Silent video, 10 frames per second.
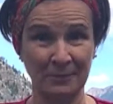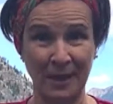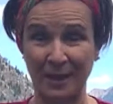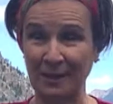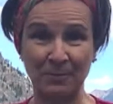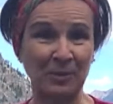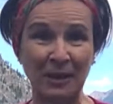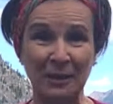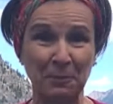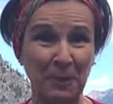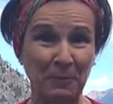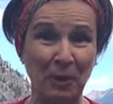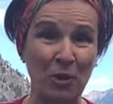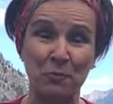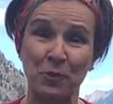And I kept telling people
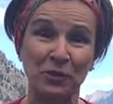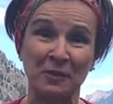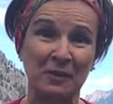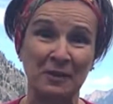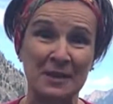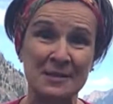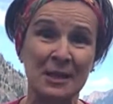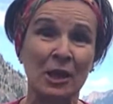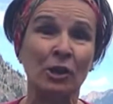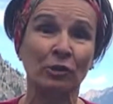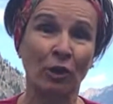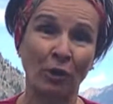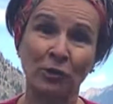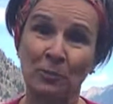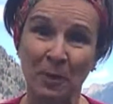how important it is
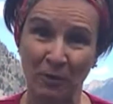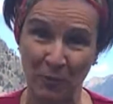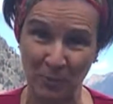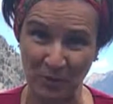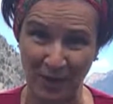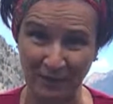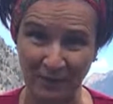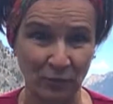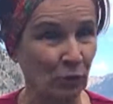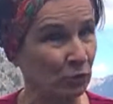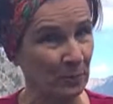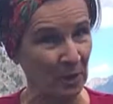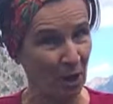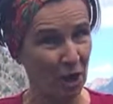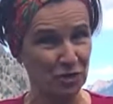not to be overprotective, not to be
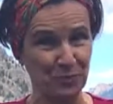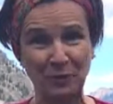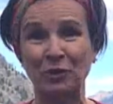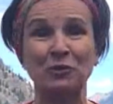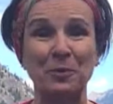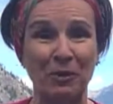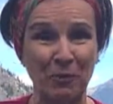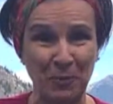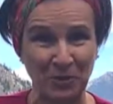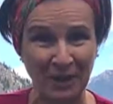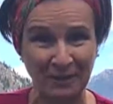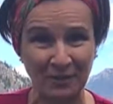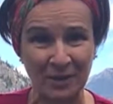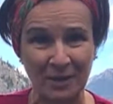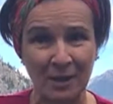harsh, but not to be overprotective
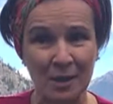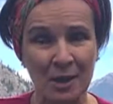either.